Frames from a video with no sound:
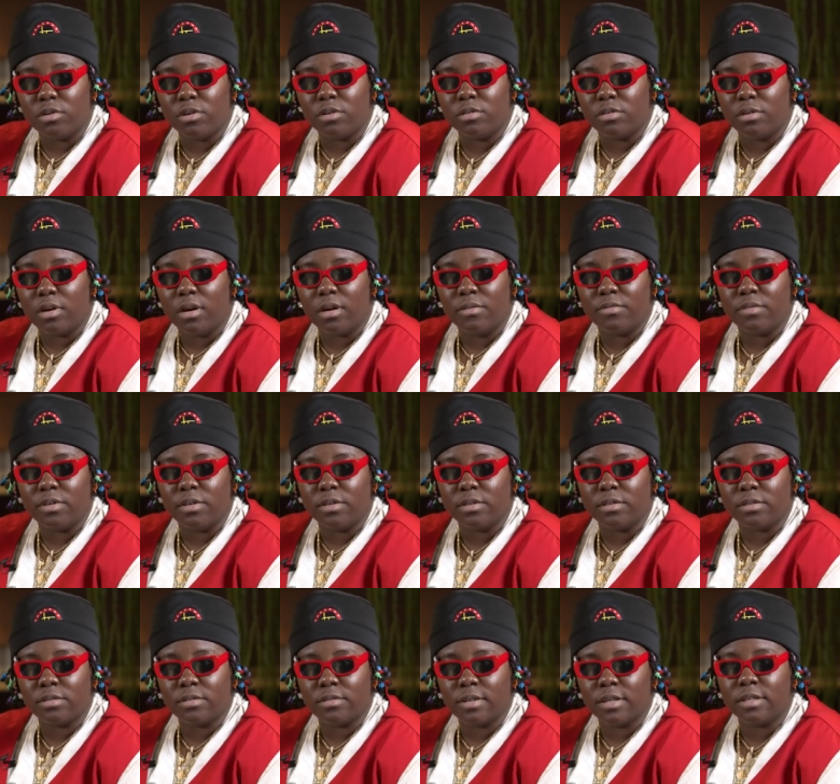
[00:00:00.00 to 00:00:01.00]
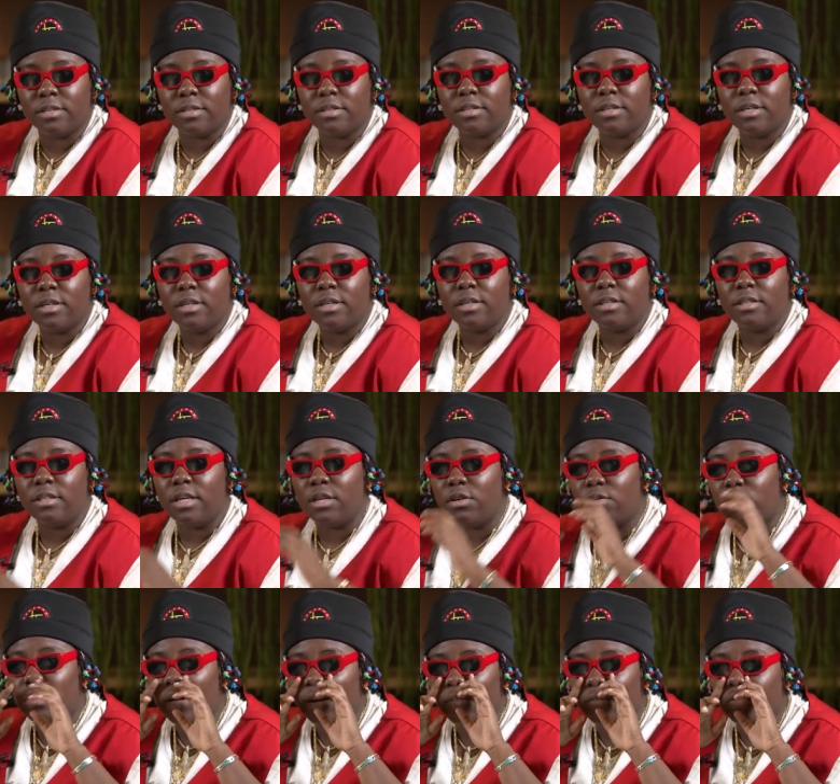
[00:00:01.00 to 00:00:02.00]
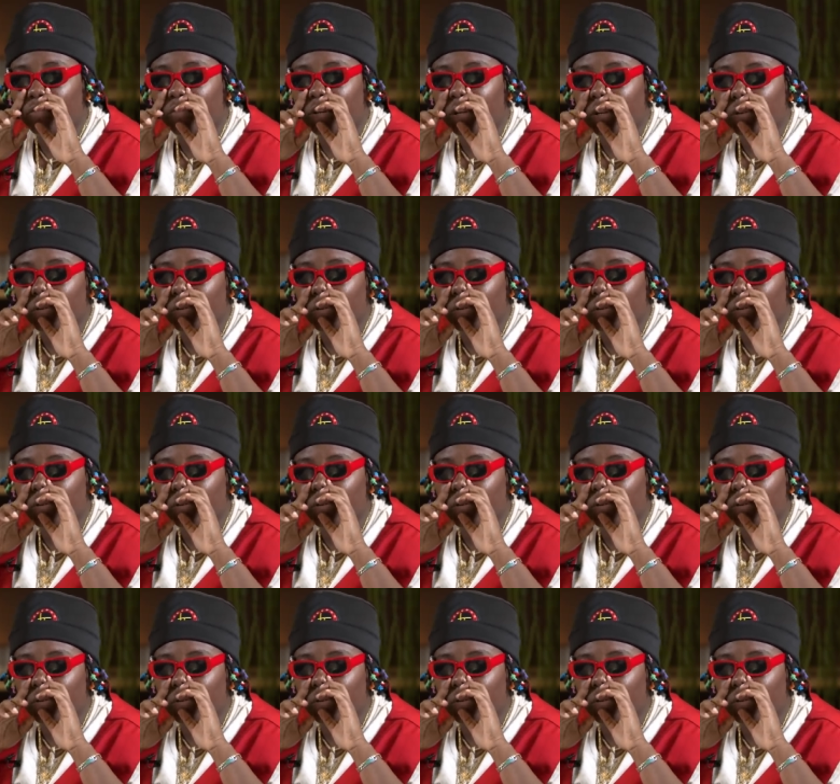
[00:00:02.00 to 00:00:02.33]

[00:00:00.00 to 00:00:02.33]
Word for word: running through our veins, right? Mm. They don't have three